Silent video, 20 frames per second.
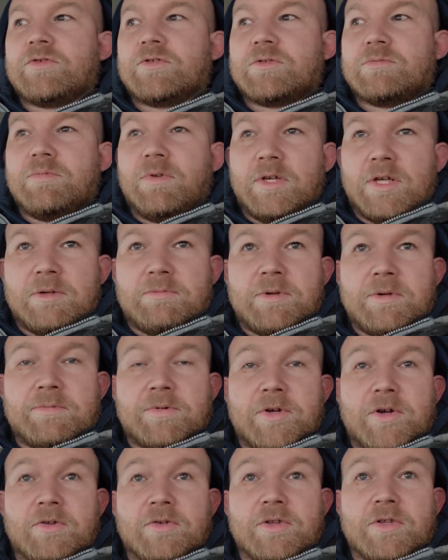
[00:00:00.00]
There's plenty of
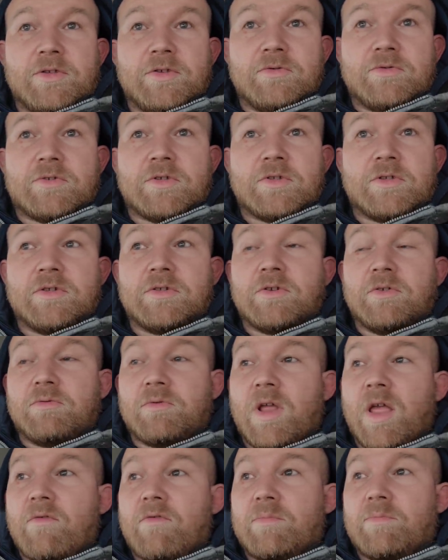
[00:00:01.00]
people here that use it that
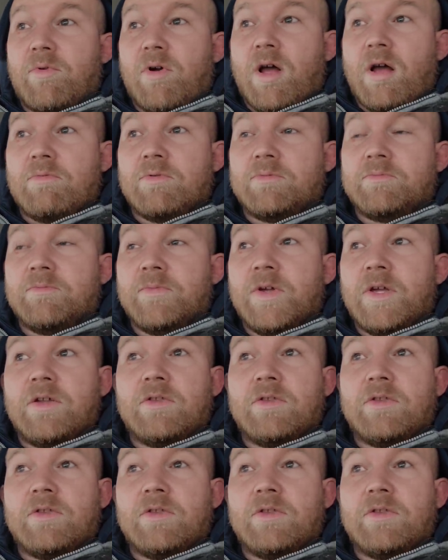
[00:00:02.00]
don't have a problem.